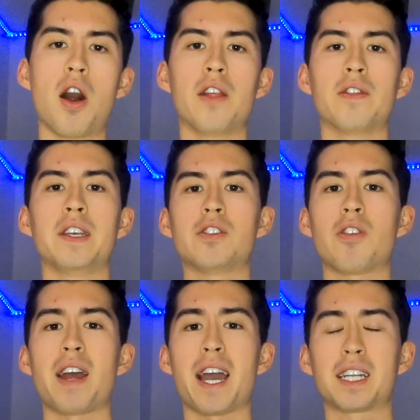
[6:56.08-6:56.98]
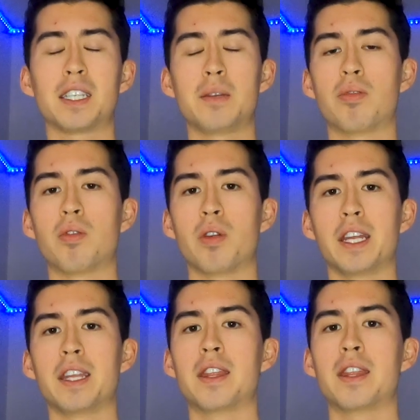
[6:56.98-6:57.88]
on, these are actually
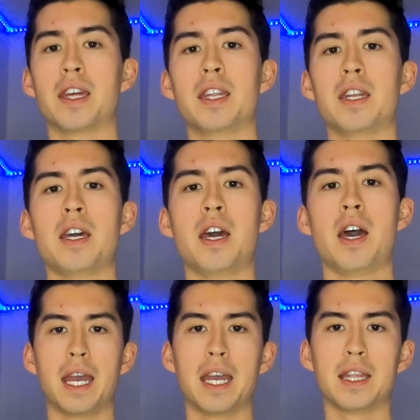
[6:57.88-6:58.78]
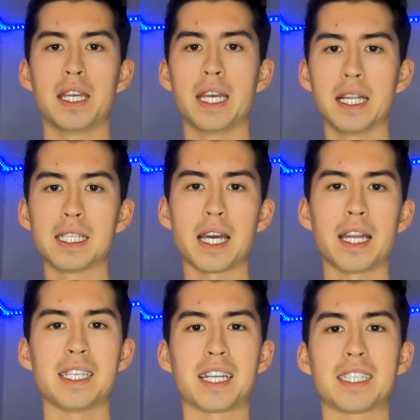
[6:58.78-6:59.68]
pretty thin, and the inside
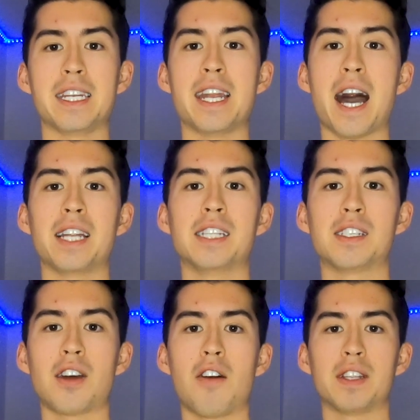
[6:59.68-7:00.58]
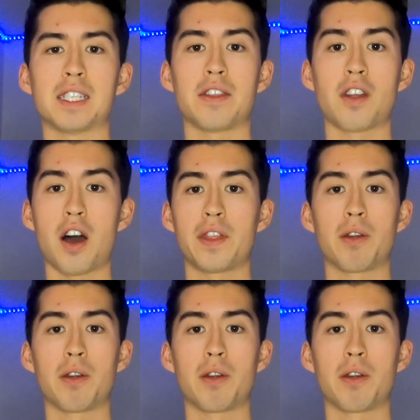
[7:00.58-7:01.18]
is actually not as soft as I thought